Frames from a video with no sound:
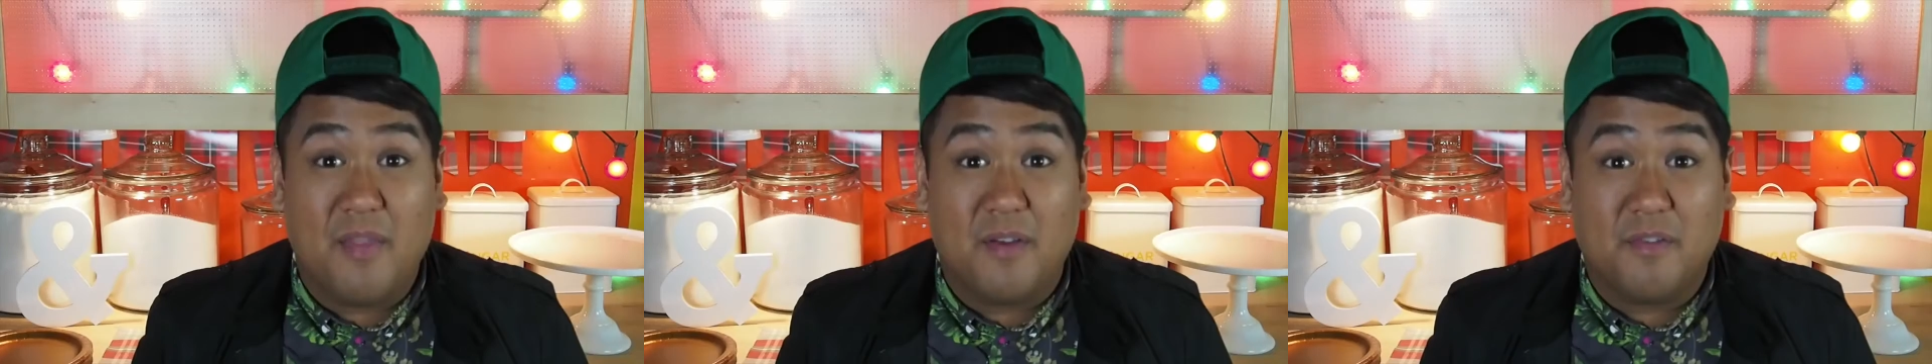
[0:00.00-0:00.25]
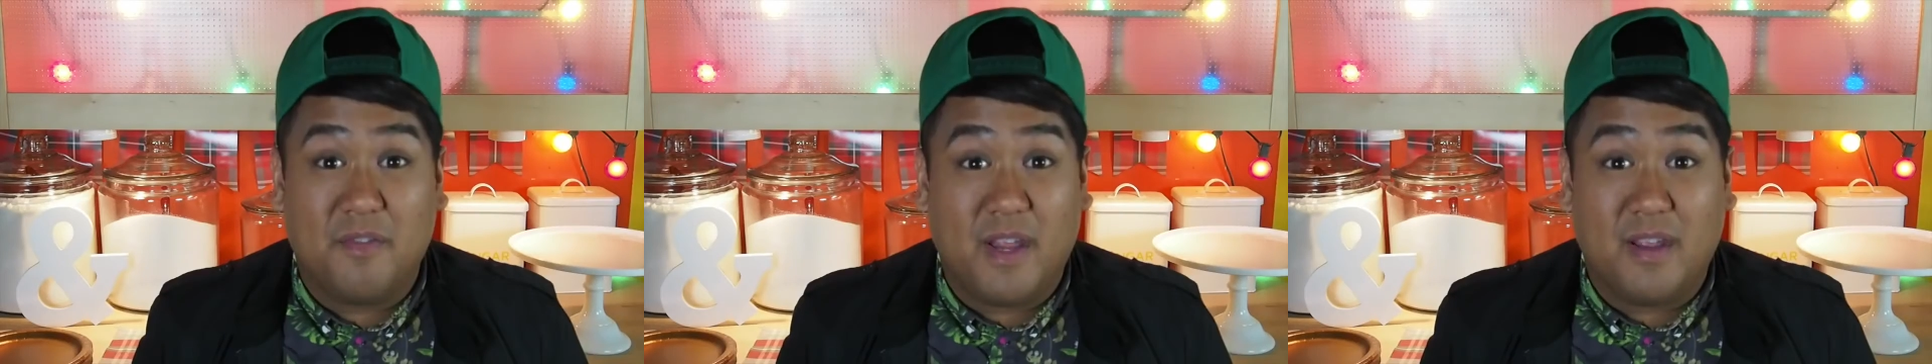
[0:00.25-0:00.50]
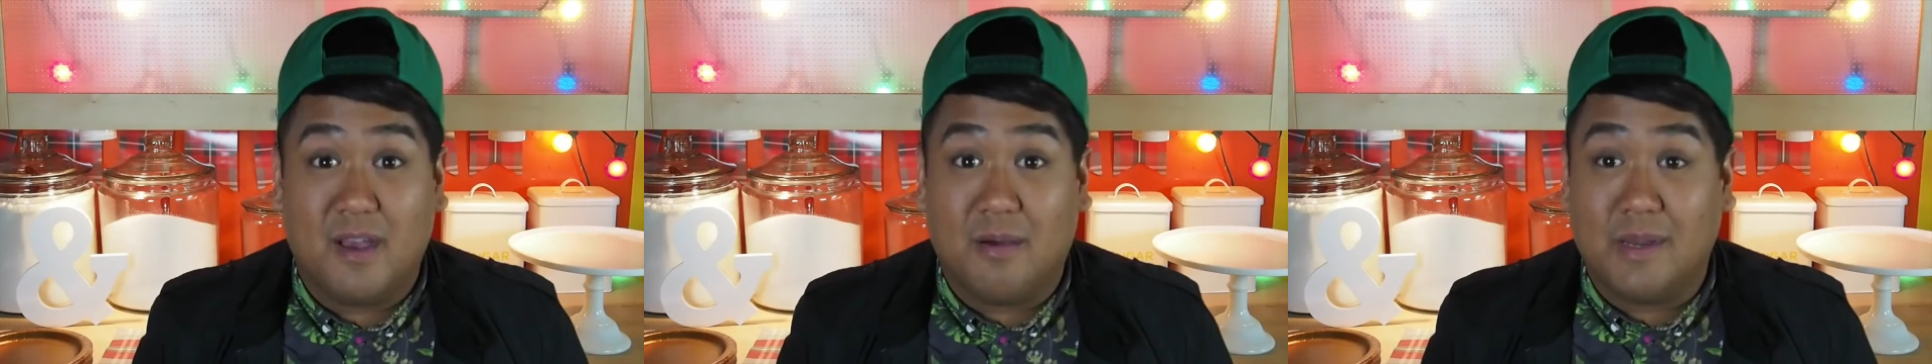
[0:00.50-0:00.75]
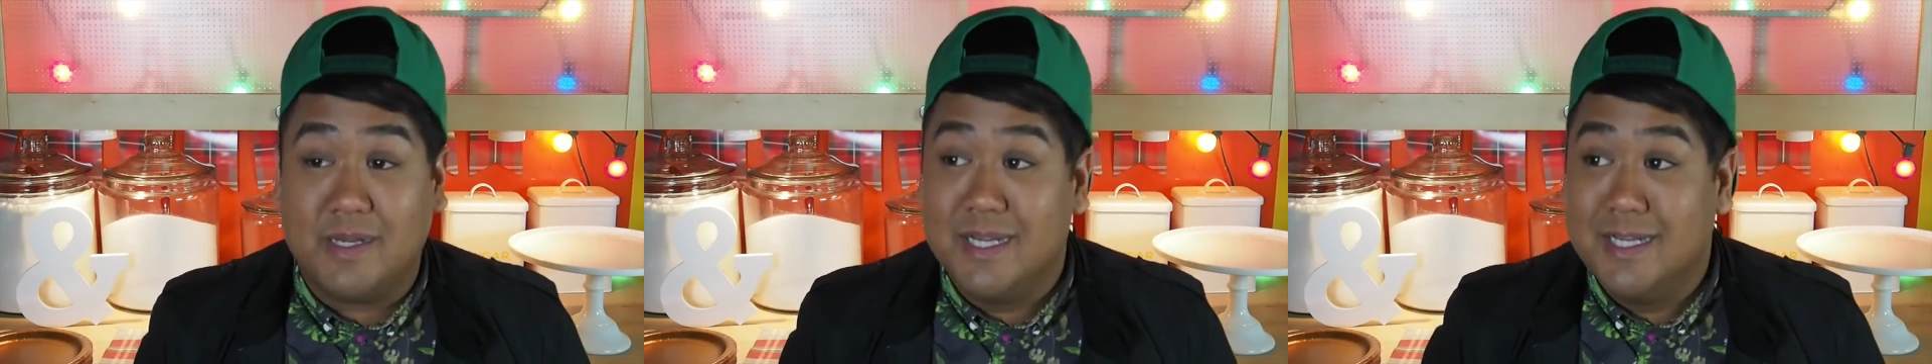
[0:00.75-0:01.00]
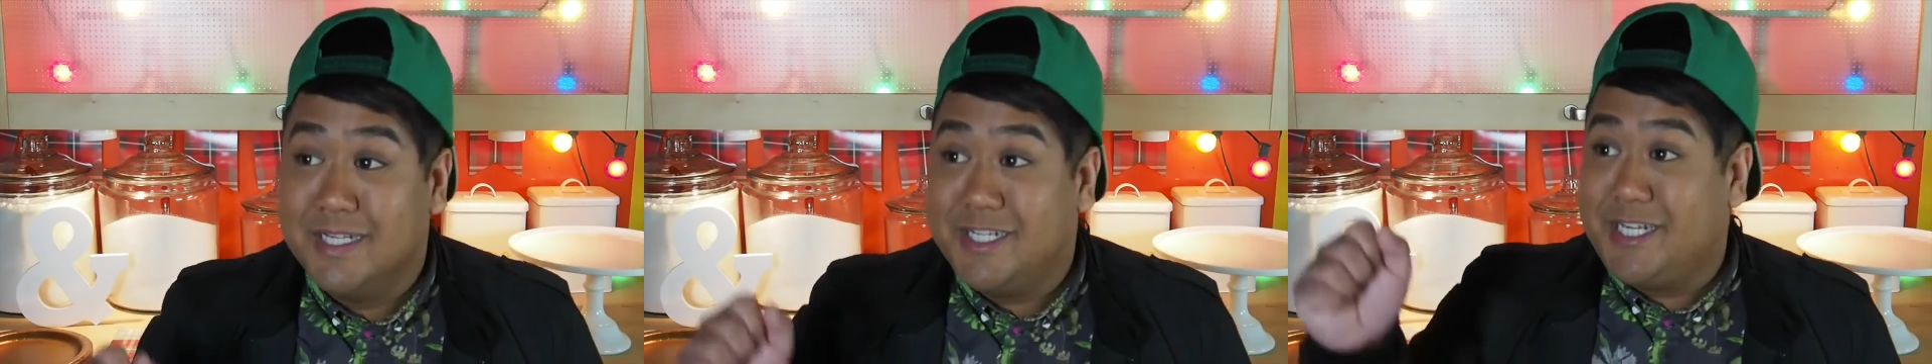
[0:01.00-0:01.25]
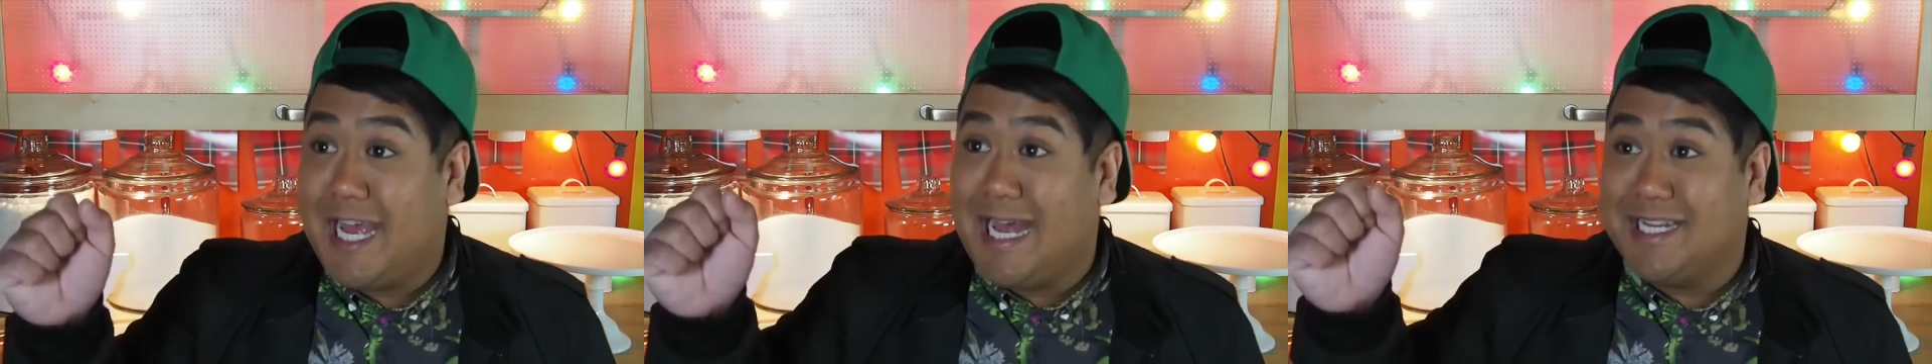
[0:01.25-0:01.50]
their feet going,
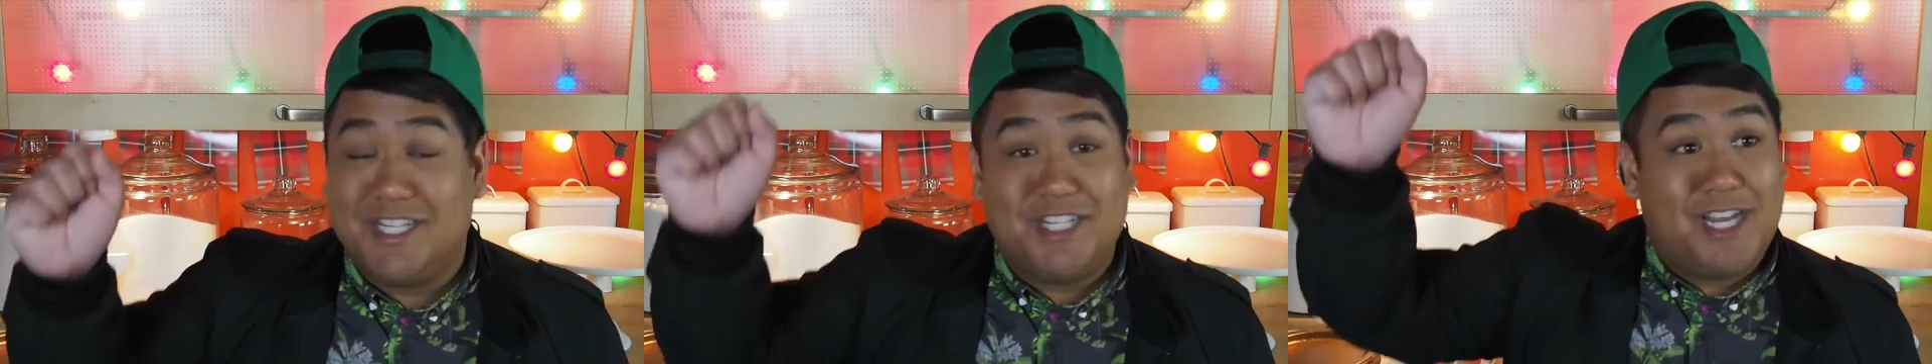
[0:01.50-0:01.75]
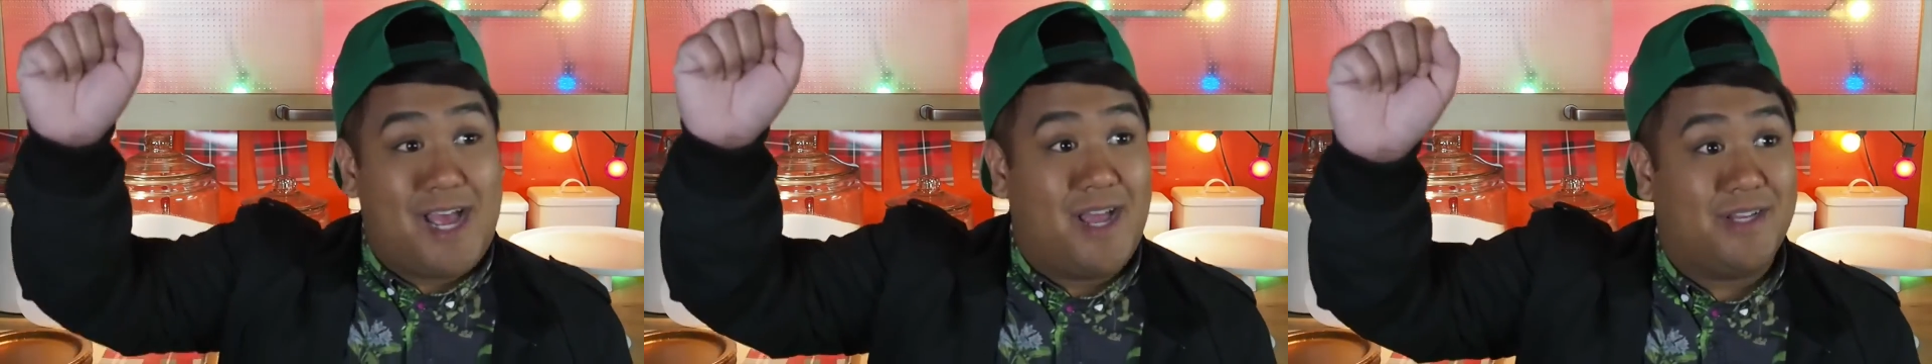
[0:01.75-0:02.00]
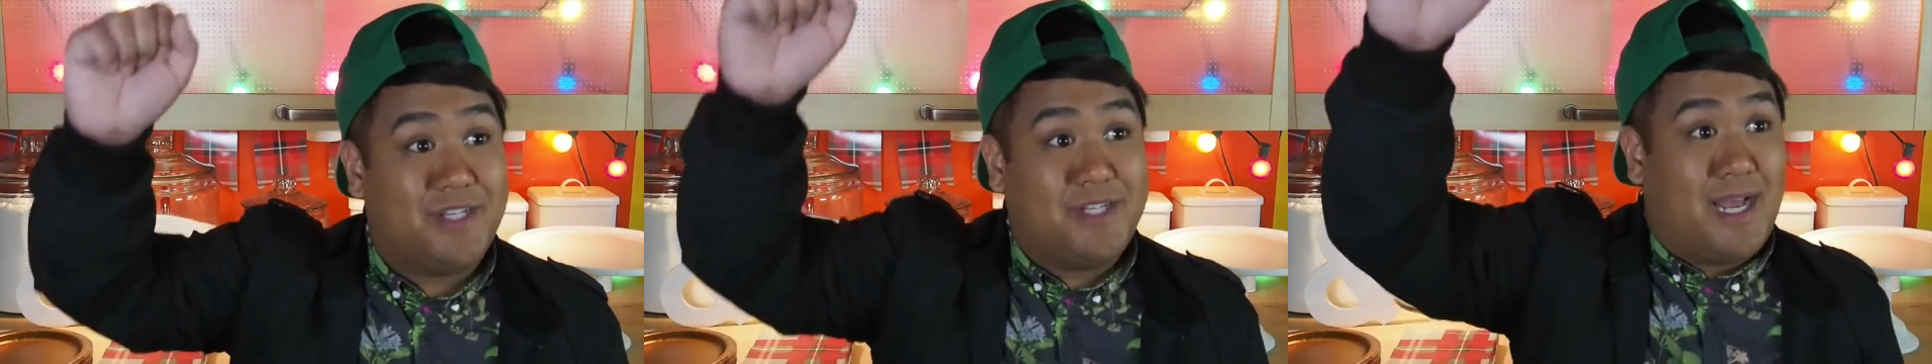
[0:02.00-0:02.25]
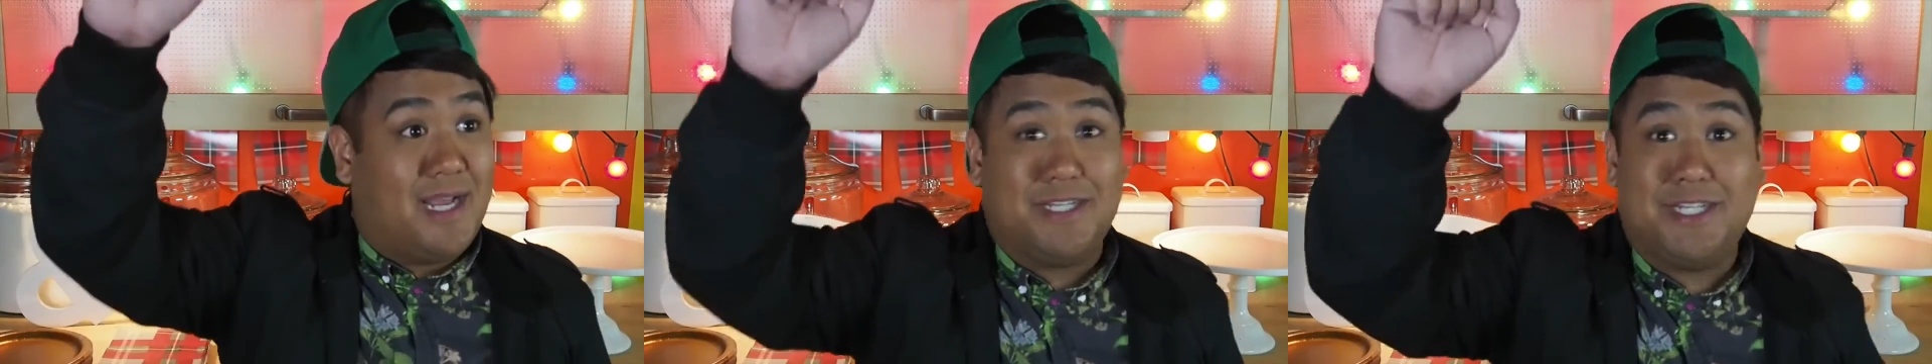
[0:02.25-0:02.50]
shot, shot, shot,